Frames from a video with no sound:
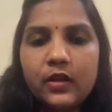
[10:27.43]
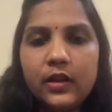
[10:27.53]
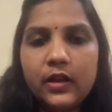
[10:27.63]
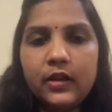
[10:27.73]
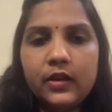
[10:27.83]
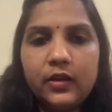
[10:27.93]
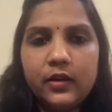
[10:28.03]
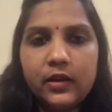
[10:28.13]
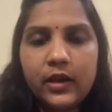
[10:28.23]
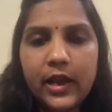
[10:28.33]

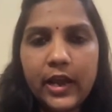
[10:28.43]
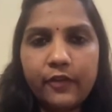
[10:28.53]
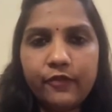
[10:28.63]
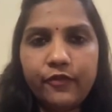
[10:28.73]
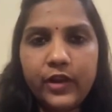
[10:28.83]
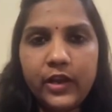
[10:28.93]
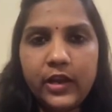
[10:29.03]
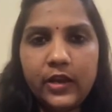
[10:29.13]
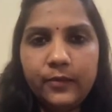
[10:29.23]
in every